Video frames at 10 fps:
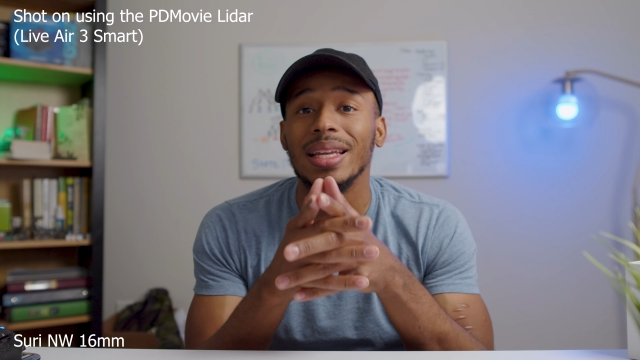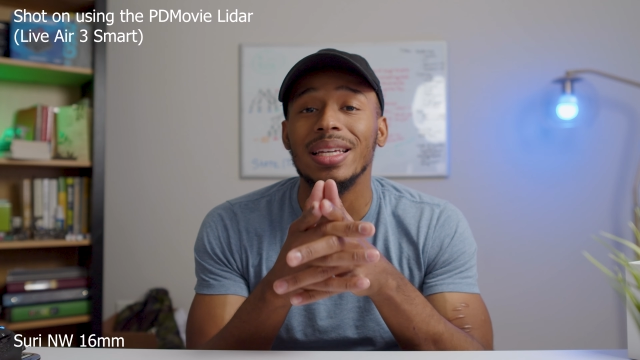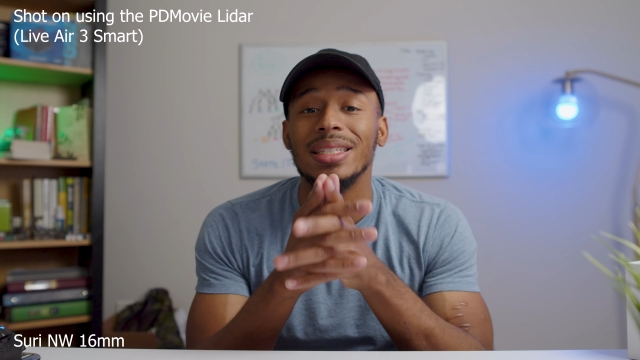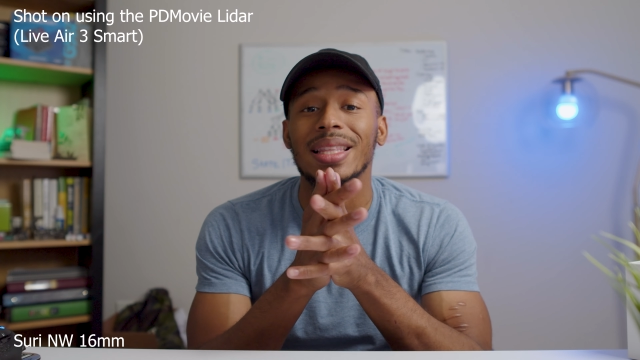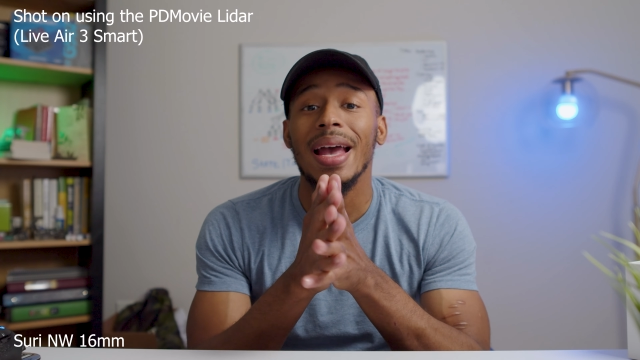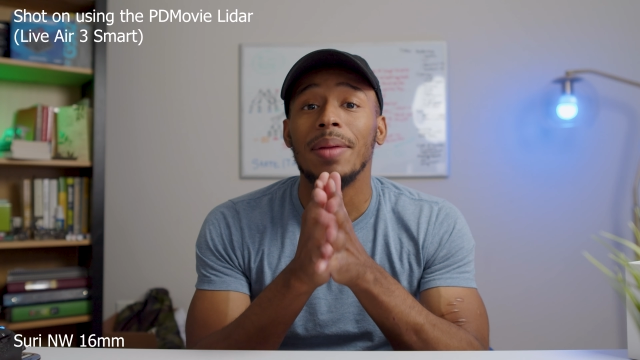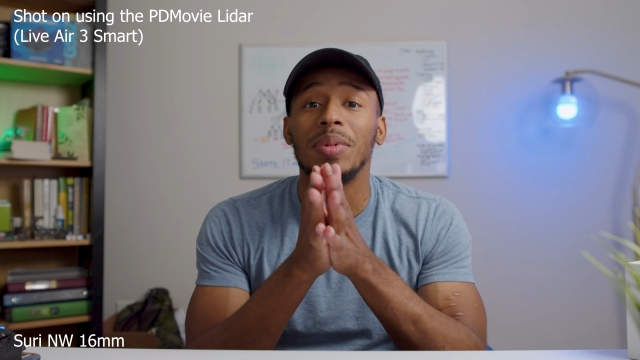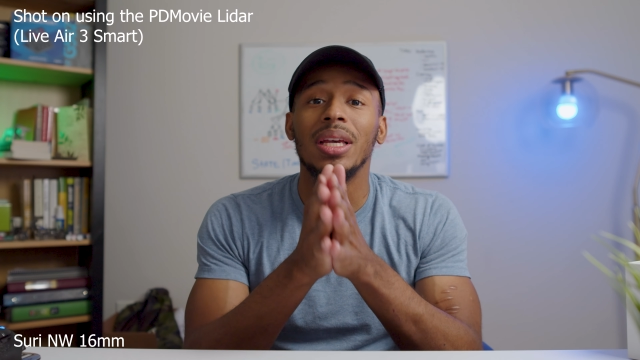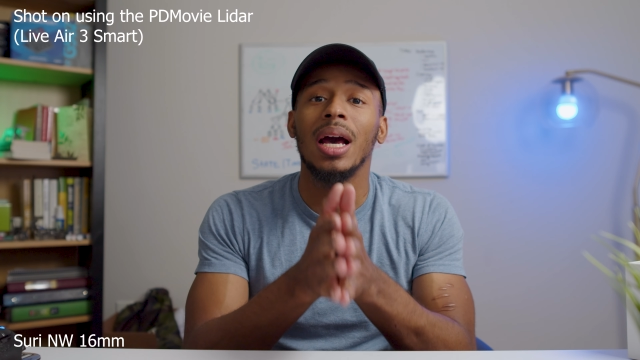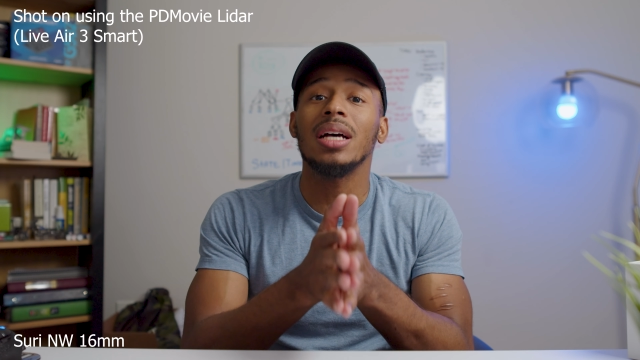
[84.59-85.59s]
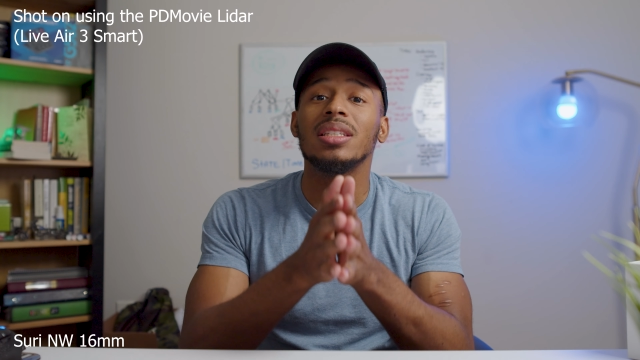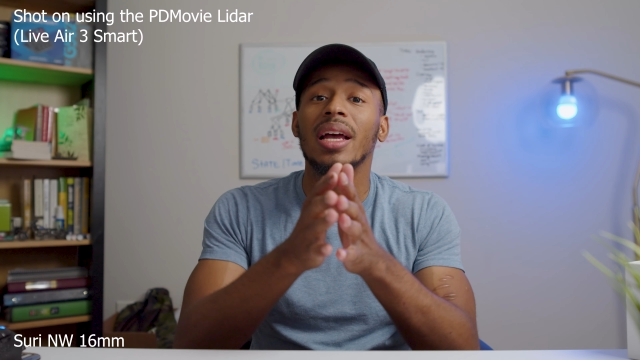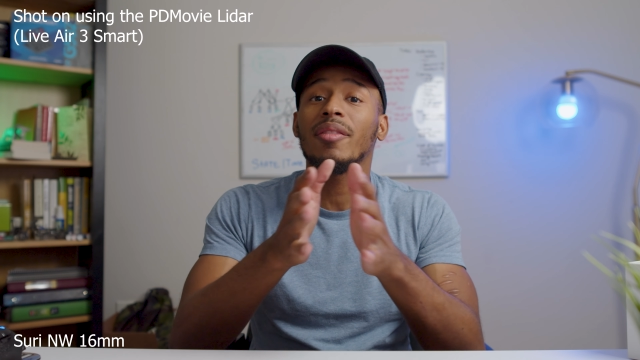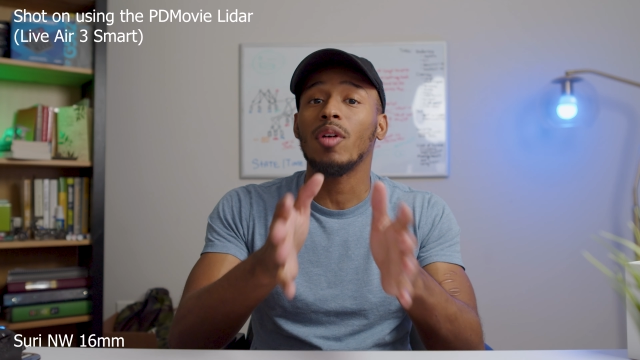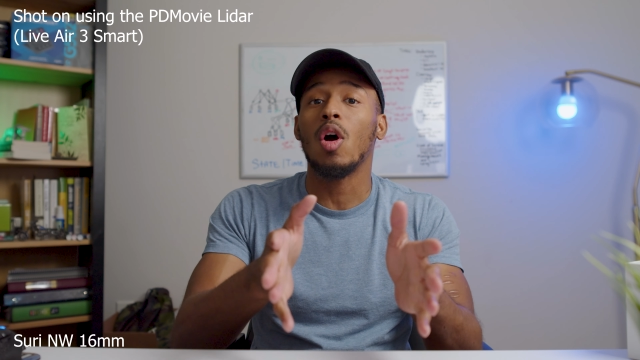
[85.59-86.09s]
is that because
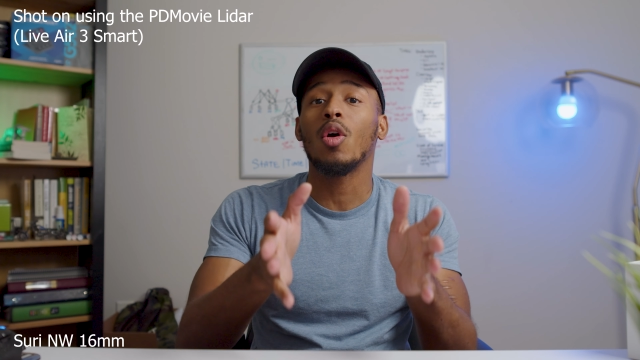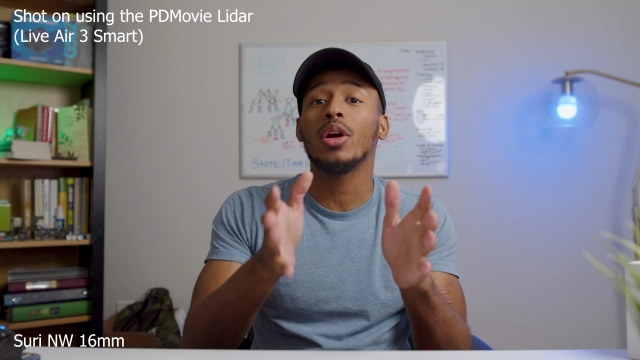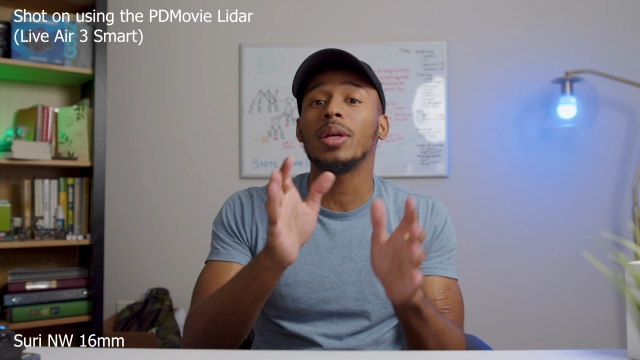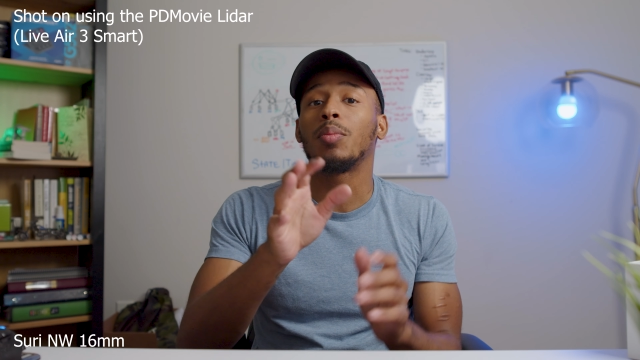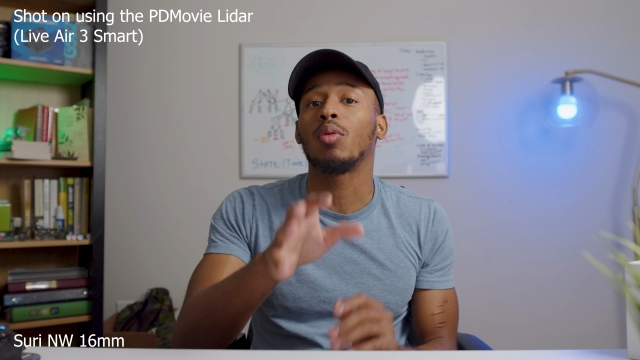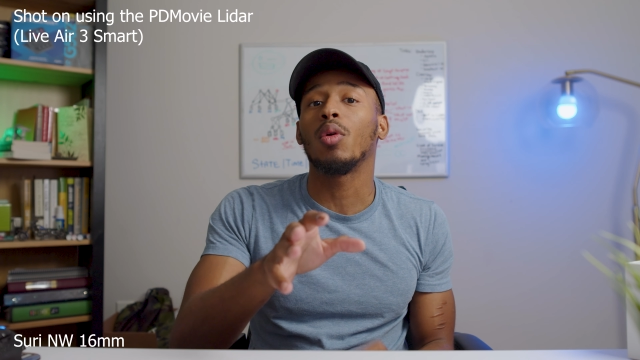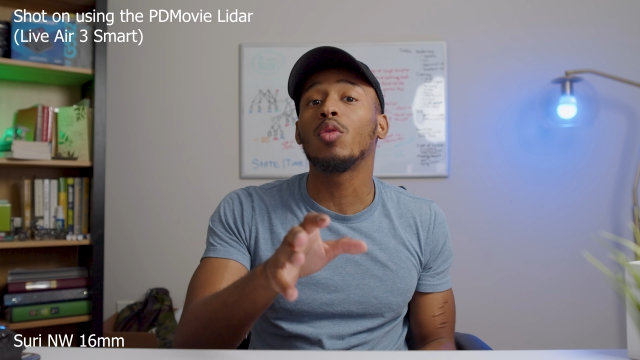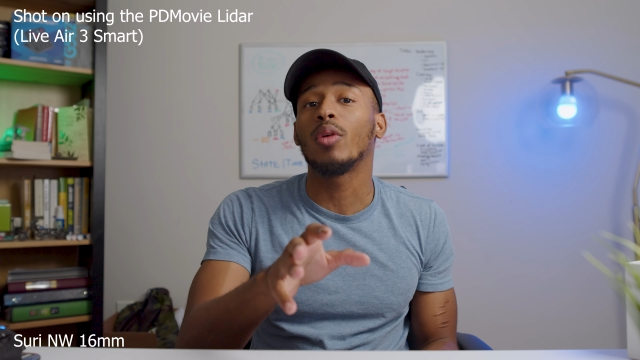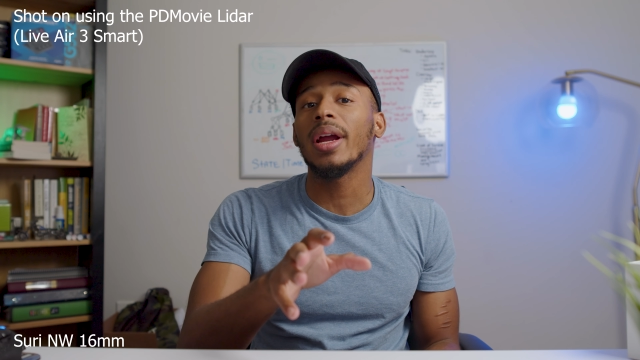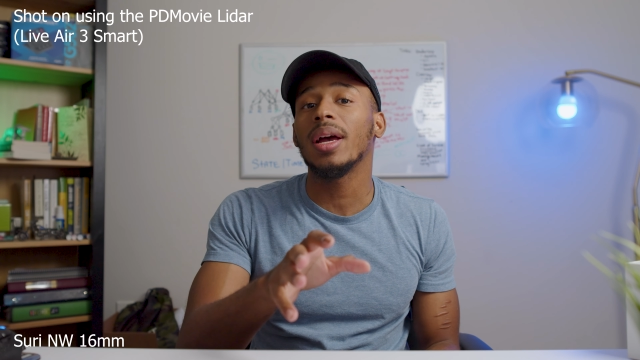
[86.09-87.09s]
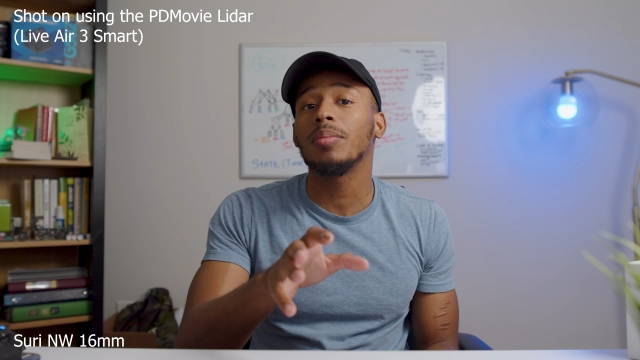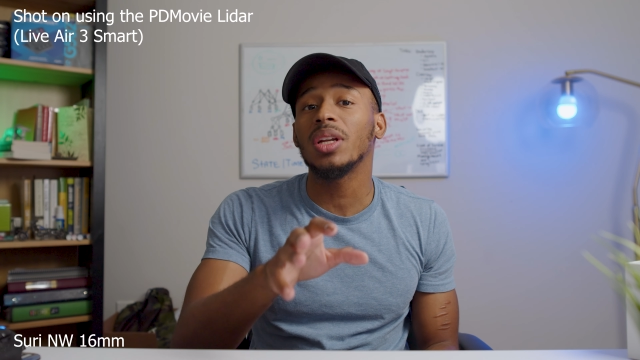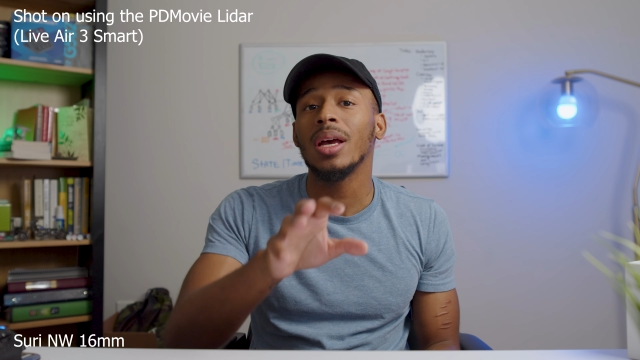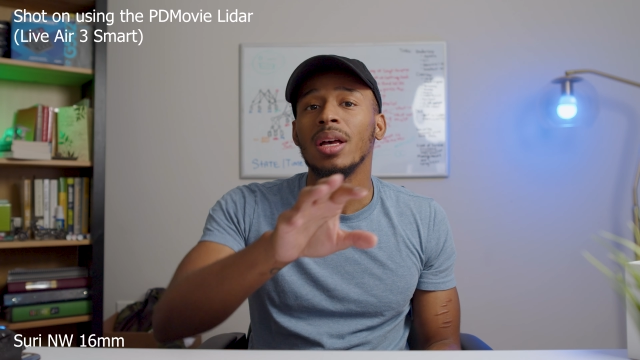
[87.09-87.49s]
I've already programmed